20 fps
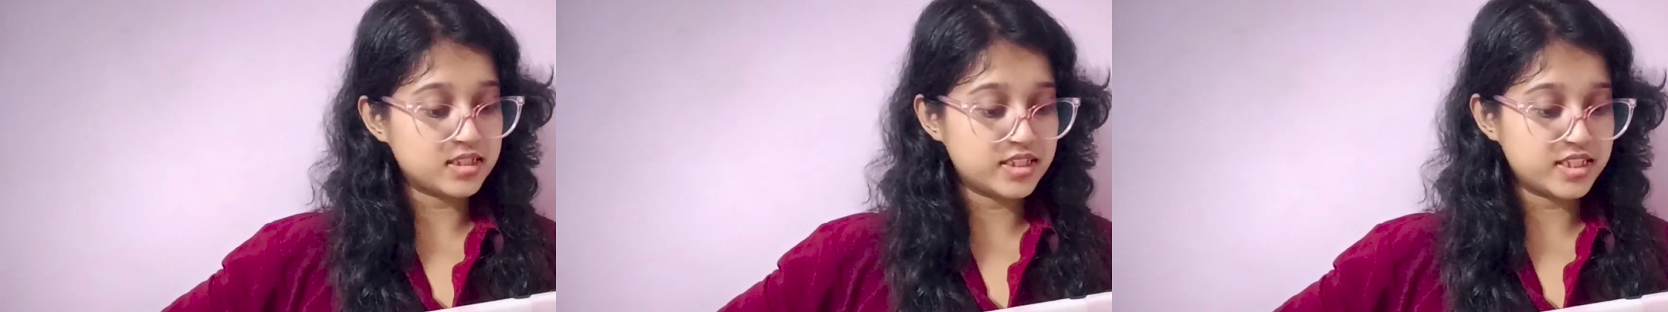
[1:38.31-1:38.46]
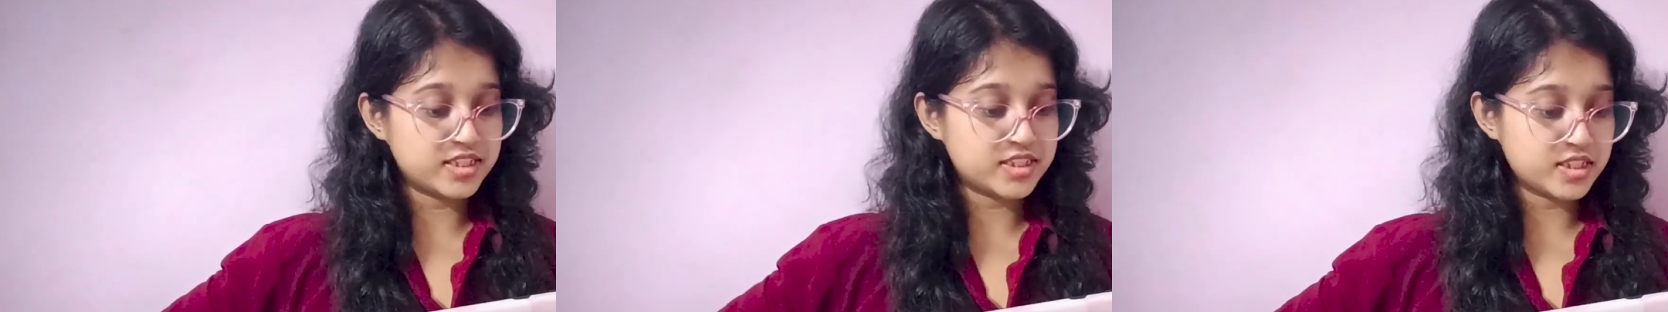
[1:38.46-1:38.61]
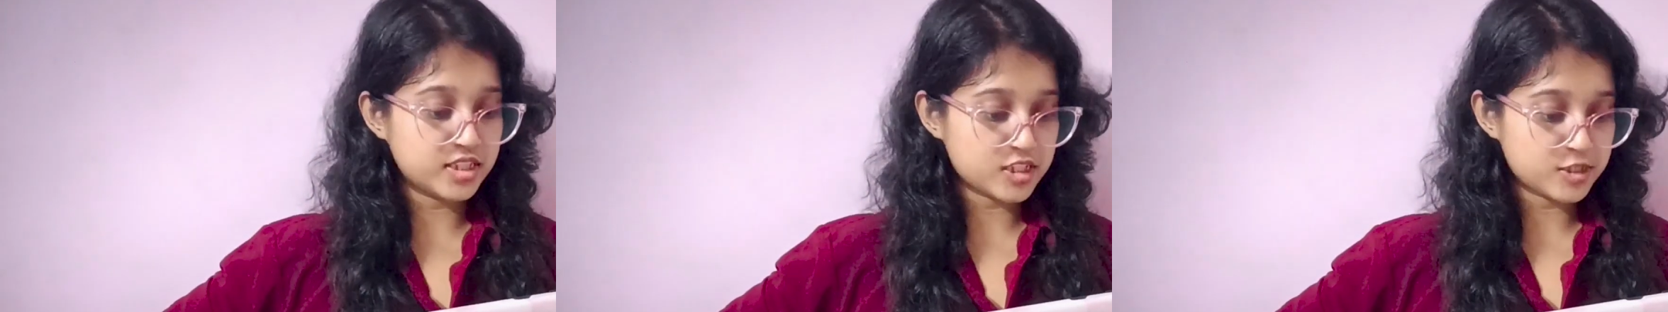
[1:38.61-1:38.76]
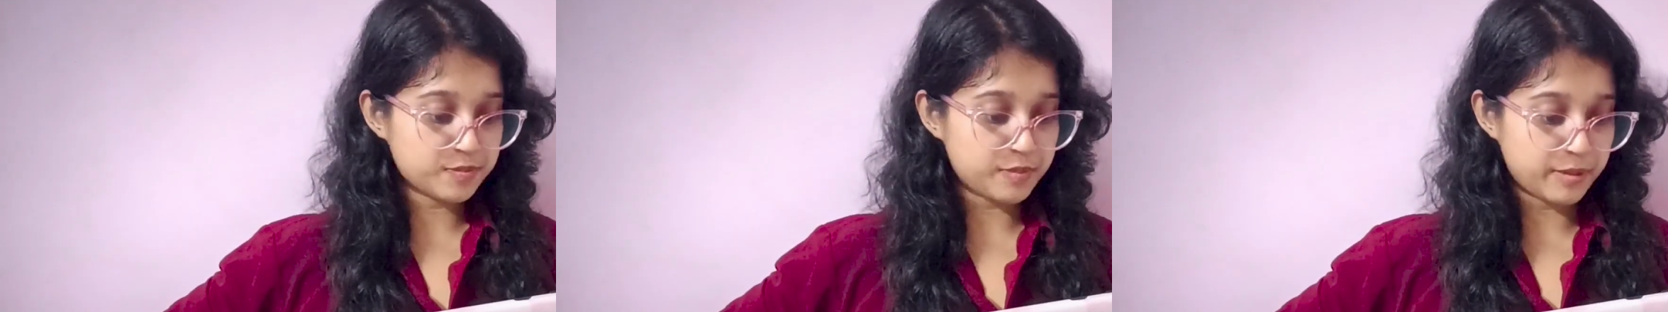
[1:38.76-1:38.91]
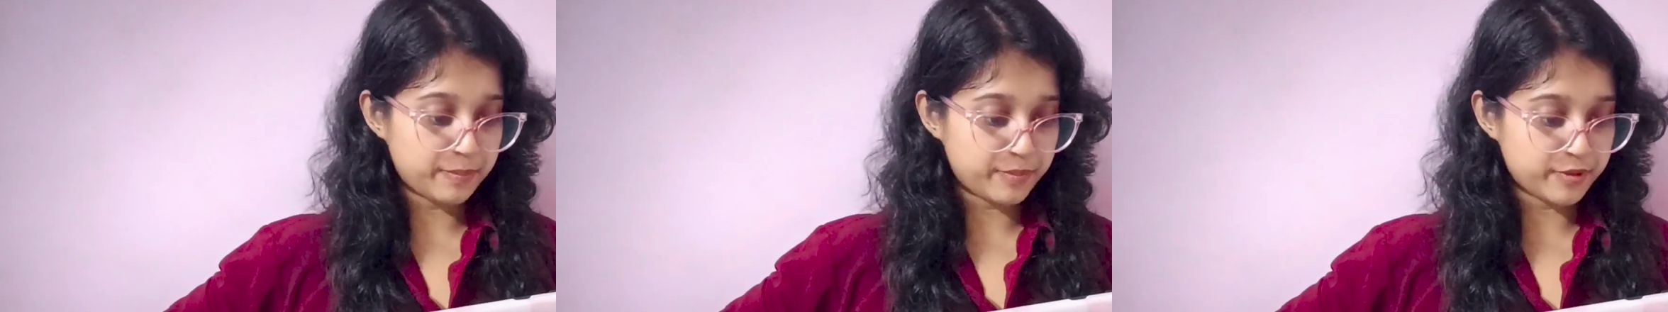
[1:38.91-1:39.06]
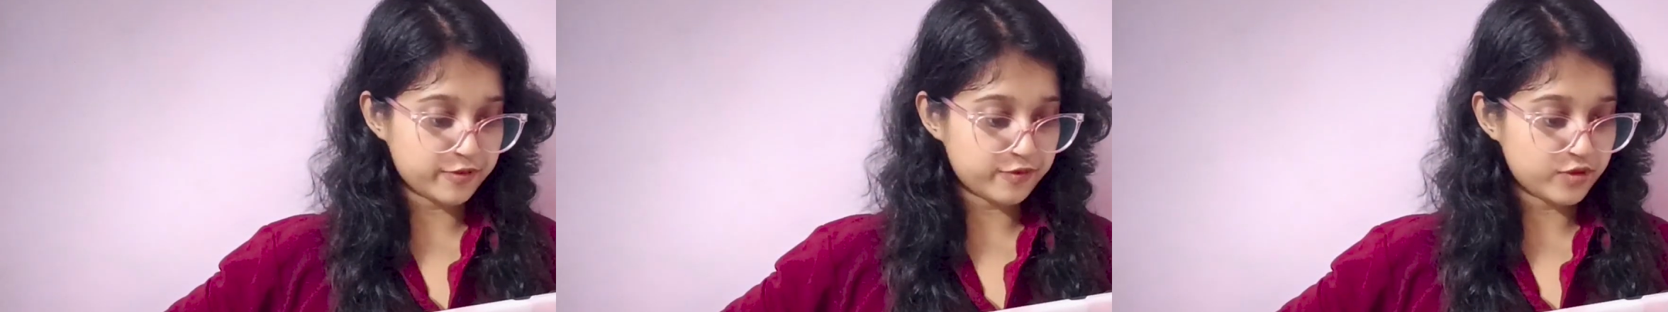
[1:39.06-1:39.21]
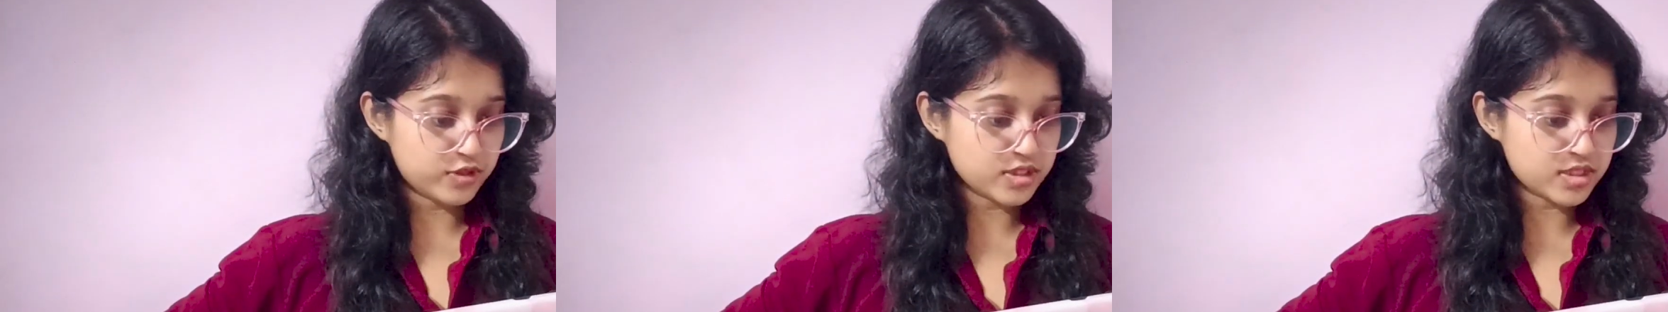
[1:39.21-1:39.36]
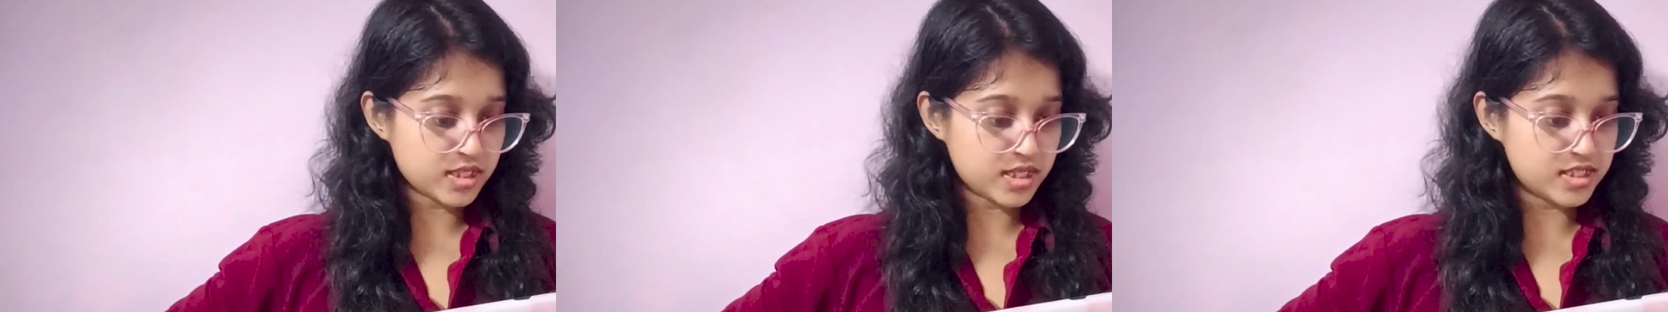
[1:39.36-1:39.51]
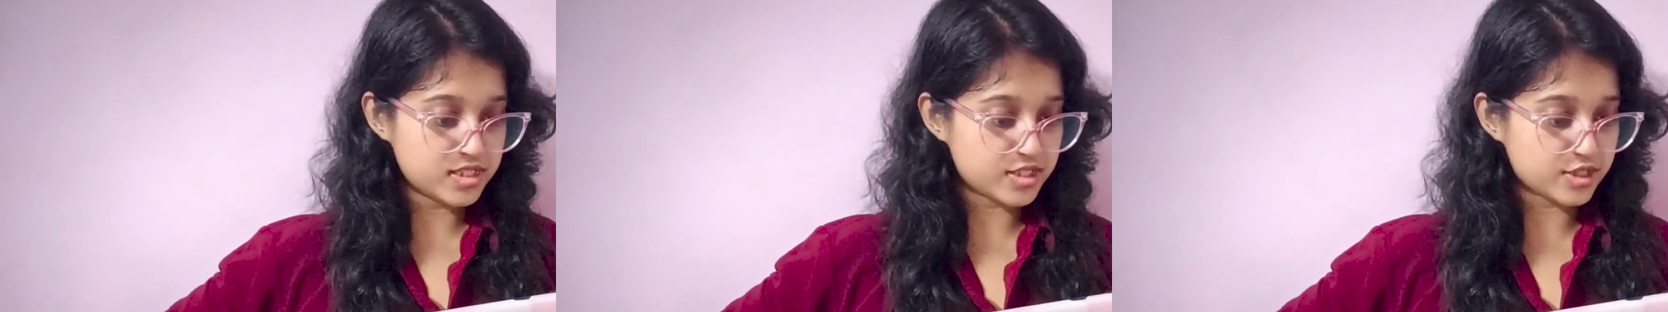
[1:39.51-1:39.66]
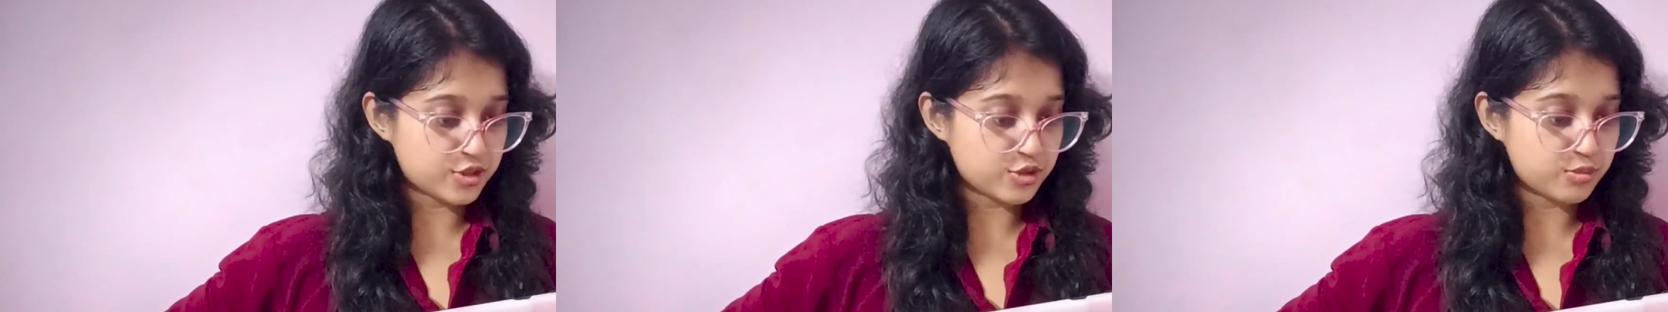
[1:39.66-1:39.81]
this year's paper was
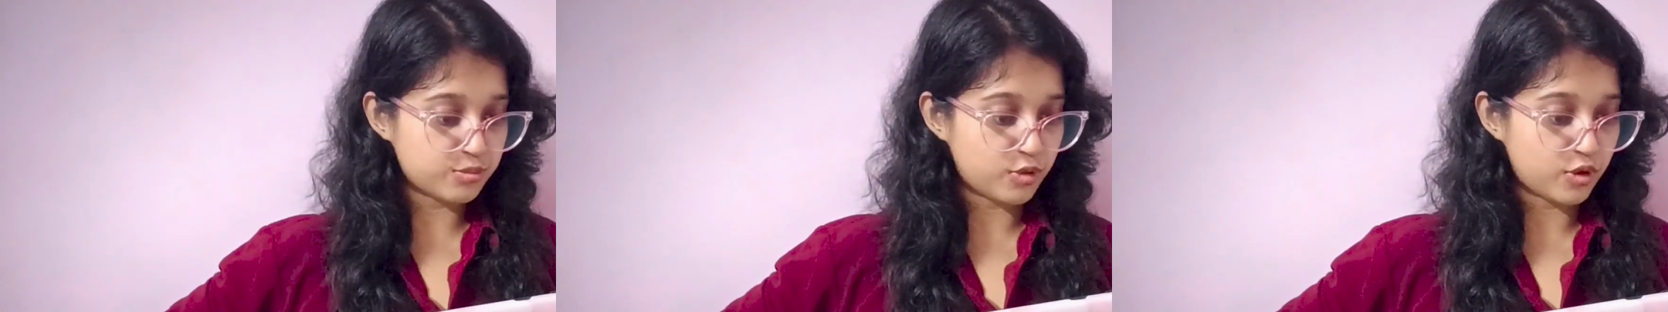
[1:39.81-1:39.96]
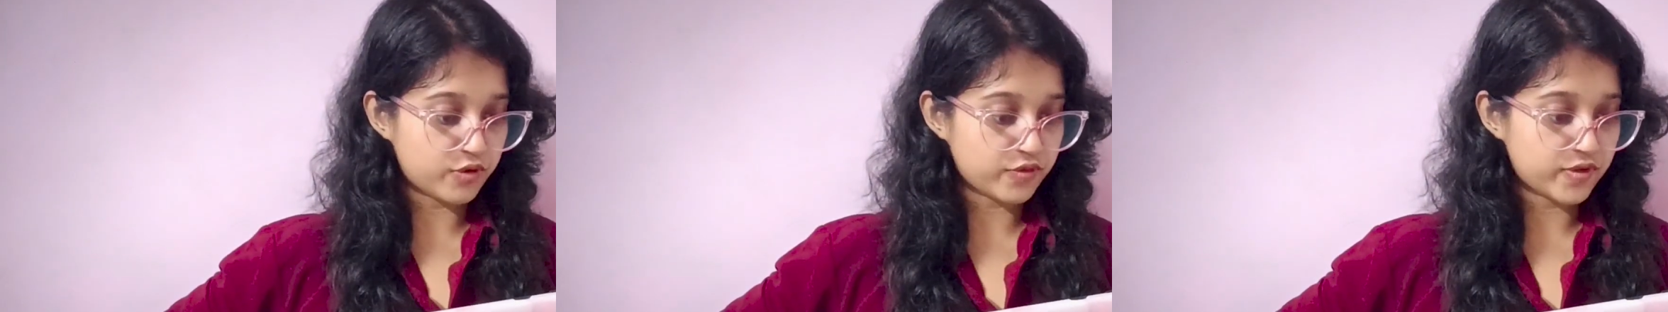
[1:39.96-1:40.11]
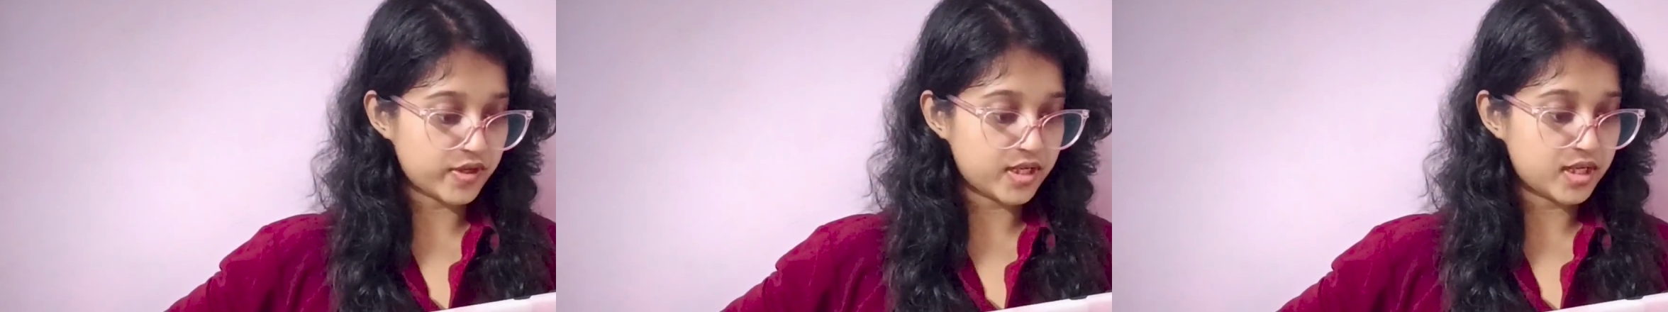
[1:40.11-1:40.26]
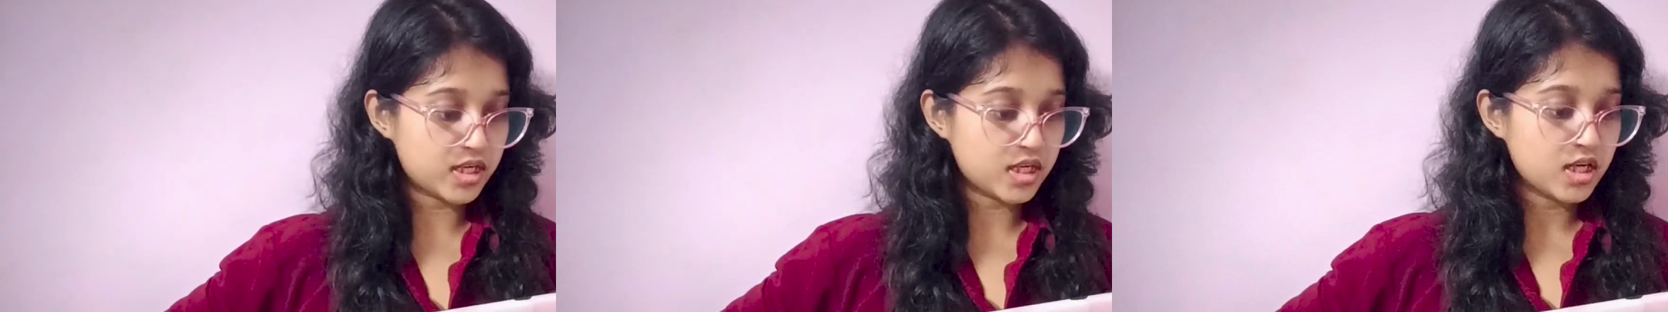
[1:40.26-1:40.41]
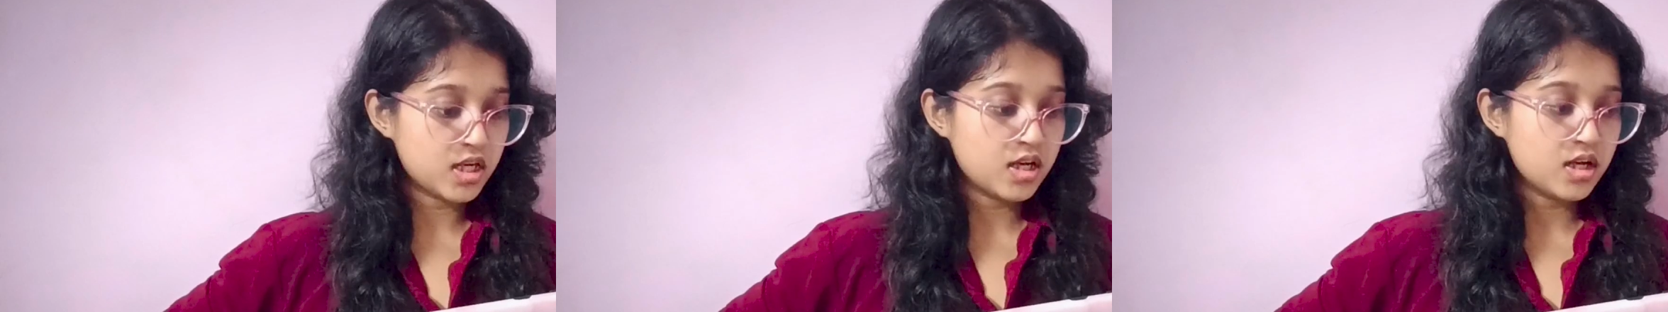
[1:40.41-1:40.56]
easy to moderate,